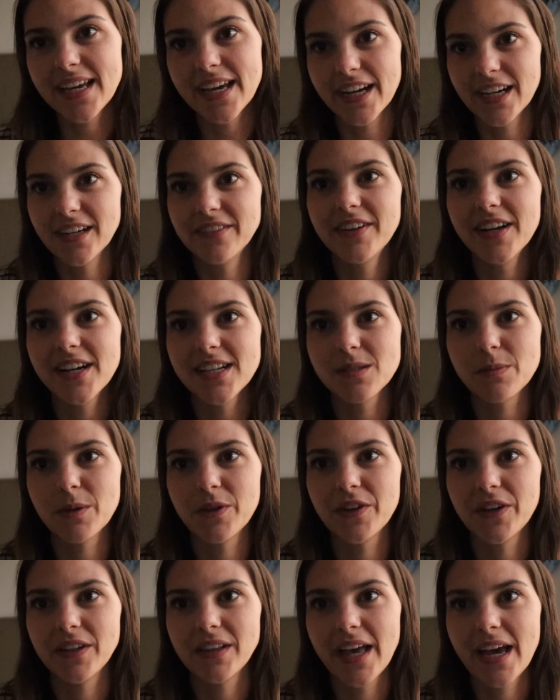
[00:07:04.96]
care of us,
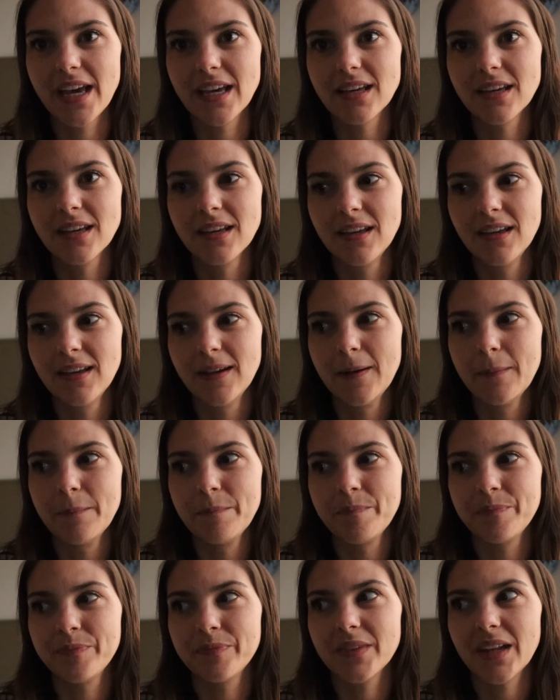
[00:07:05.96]
but they're like,
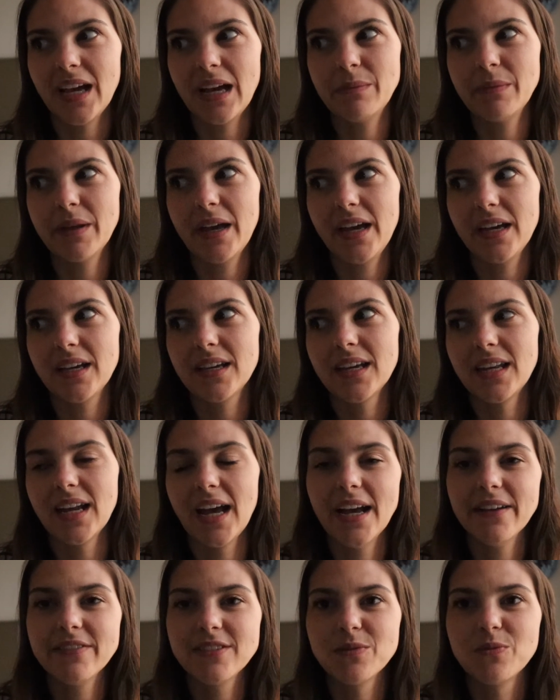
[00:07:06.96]
I'm like, can I
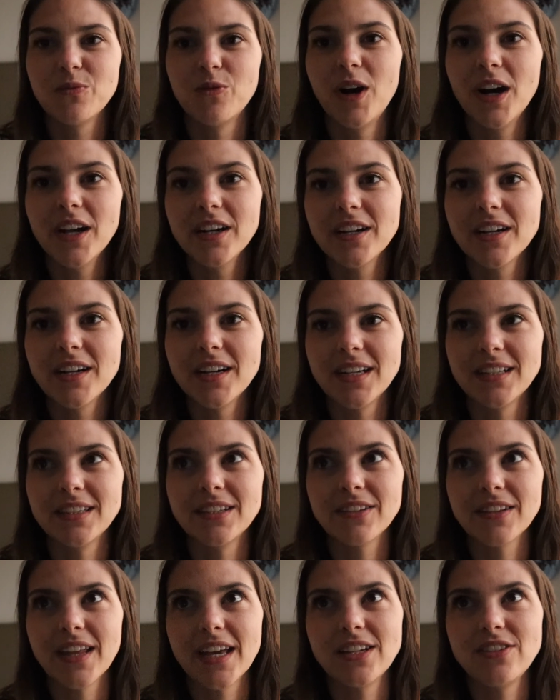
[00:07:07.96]
have some water? And
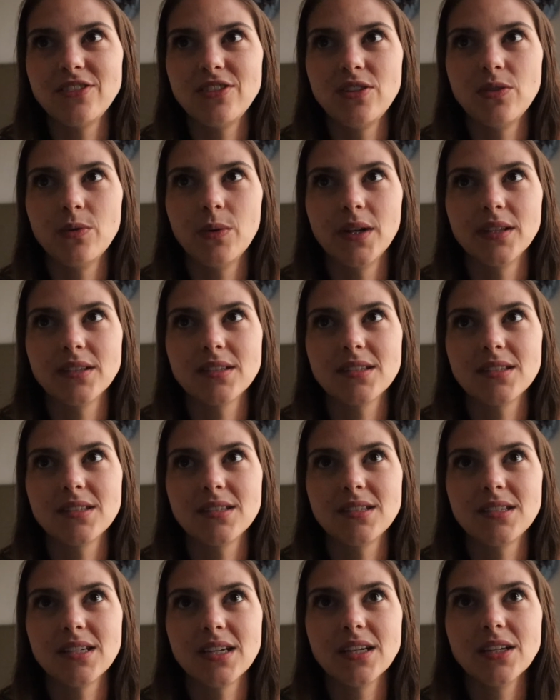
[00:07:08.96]
they're like, do you want
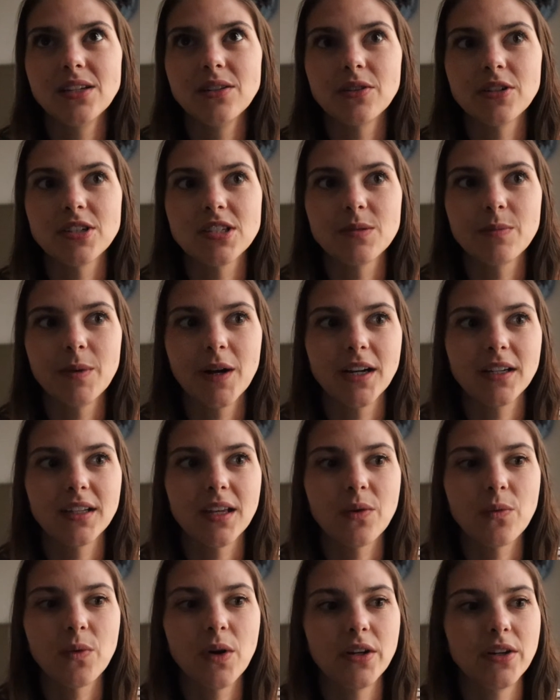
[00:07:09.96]
still or
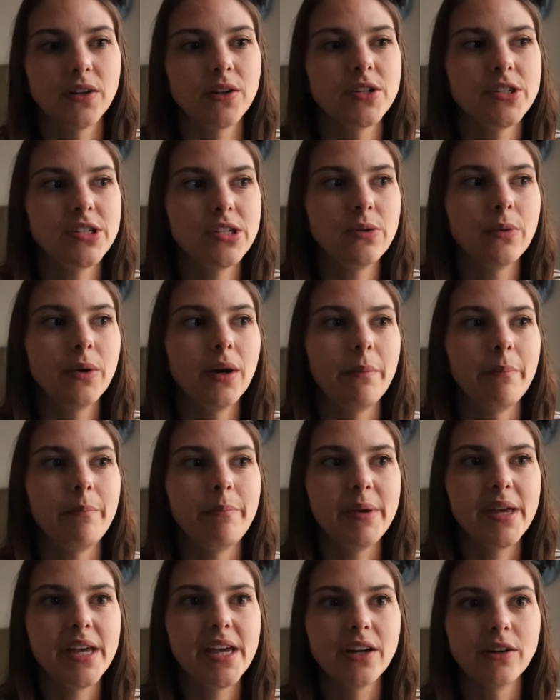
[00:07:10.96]
sparkling water, or do you want
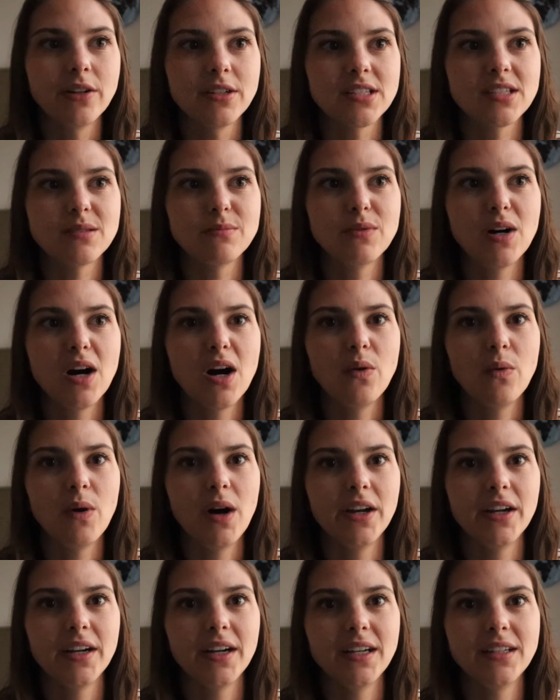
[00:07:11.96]
big or small
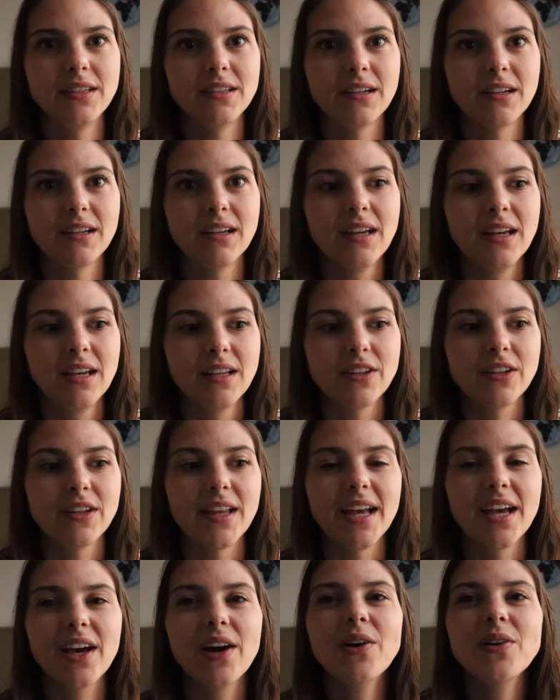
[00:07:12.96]
water? And they're
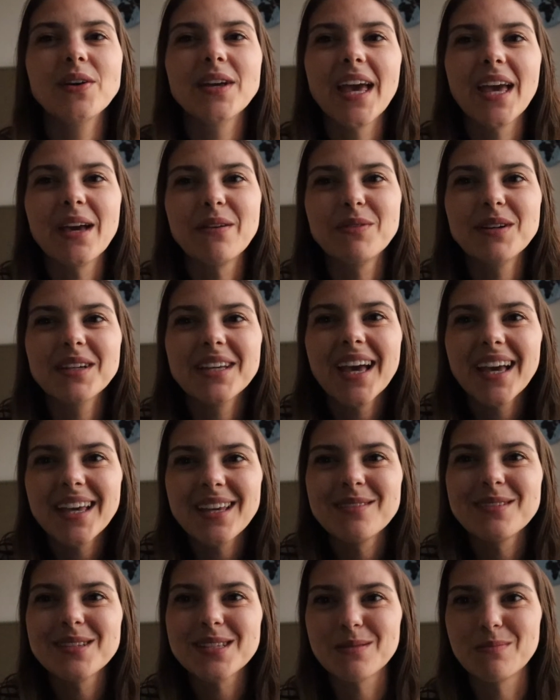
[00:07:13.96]
like, okay, we'll get
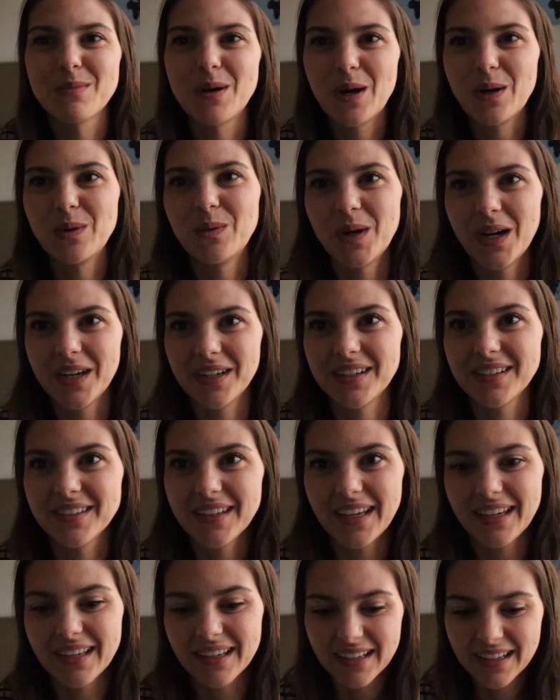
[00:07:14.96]
you a small water.
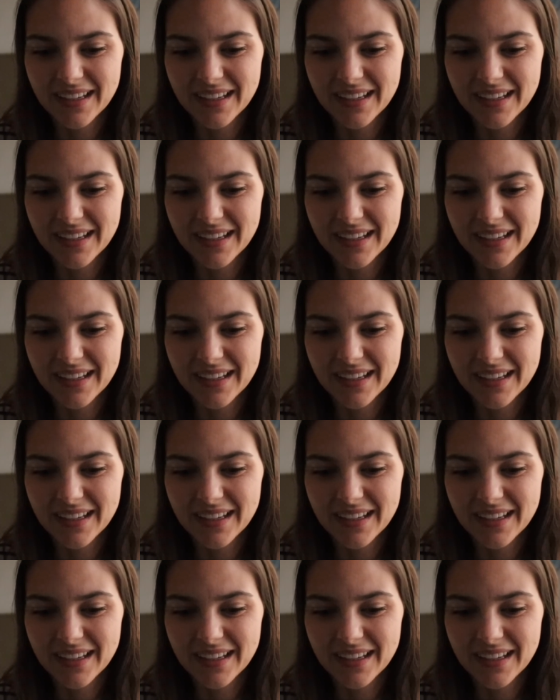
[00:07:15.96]
Like,